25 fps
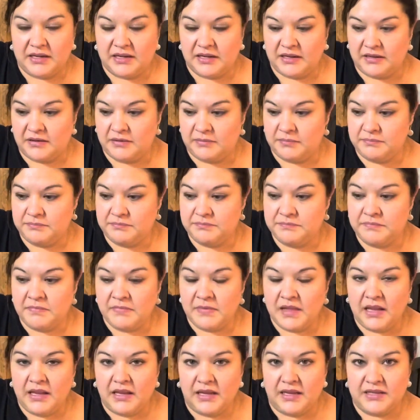Um,
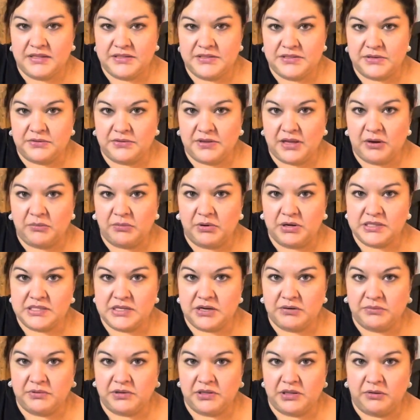and so that worked
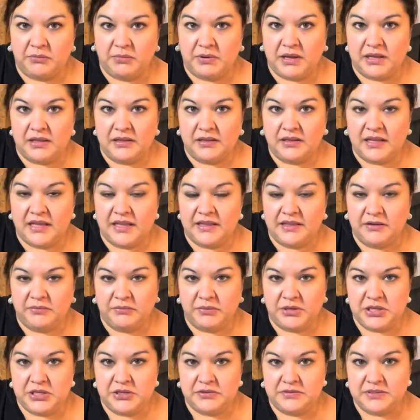out really well. And then
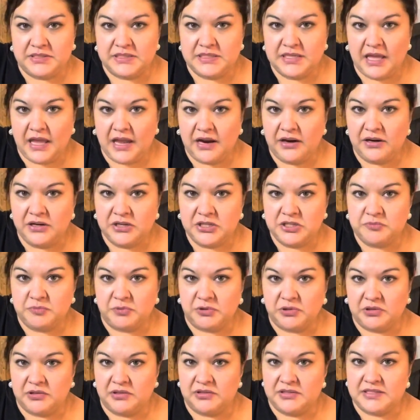we used carriage
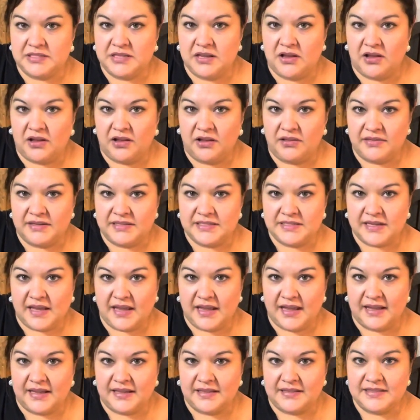bolts on the
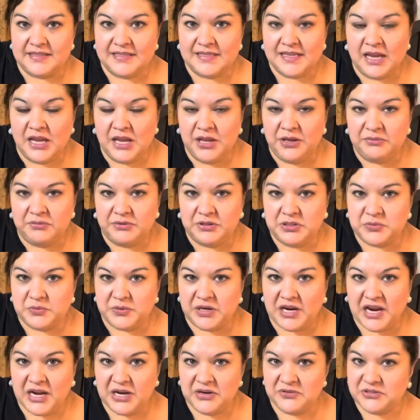sides, which
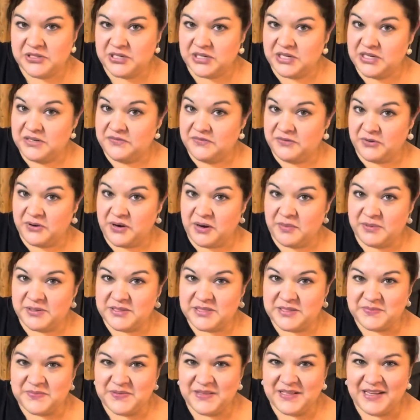were kind of tricky for Robert
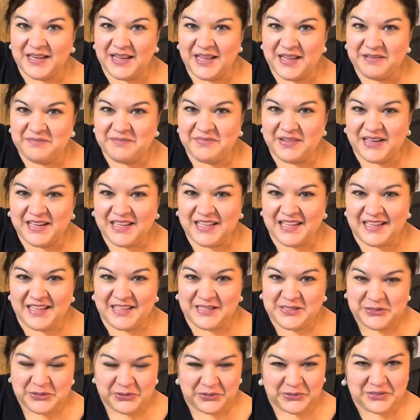to put in, but he
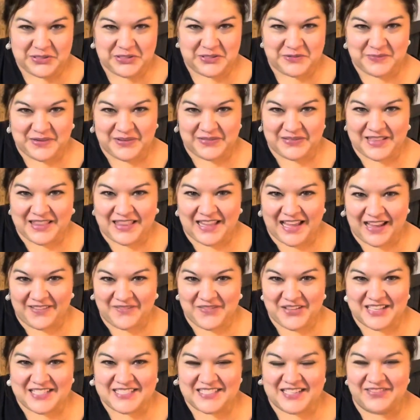indulged me with that
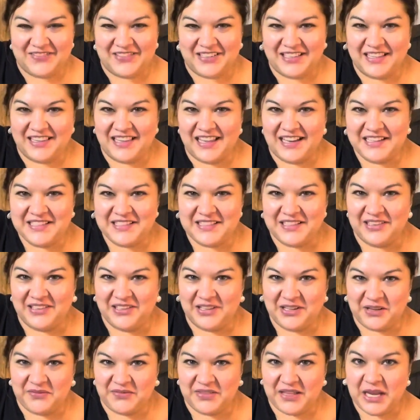because I really liked the
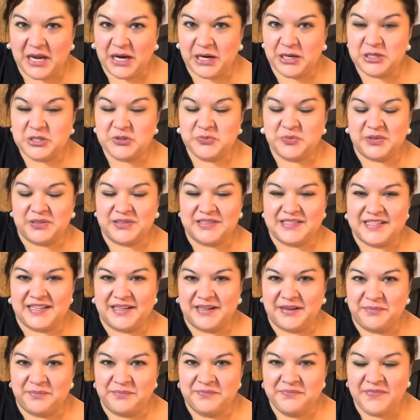look of the carriage bolts in
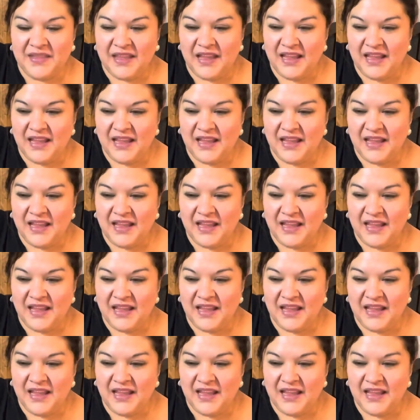them.